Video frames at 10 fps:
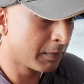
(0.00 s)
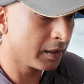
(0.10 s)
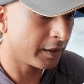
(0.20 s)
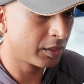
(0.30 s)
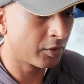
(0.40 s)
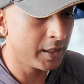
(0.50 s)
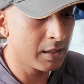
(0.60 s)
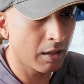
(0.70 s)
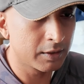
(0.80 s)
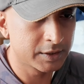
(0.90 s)
about like
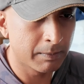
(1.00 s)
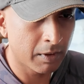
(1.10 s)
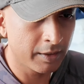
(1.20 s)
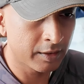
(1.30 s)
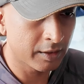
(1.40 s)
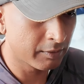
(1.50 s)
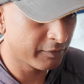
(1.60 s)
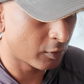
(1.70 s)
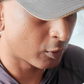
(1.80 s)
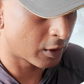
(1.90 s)
$30 a month
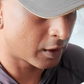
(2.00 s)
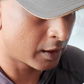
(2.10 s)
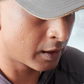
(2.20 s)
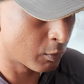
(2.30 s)
for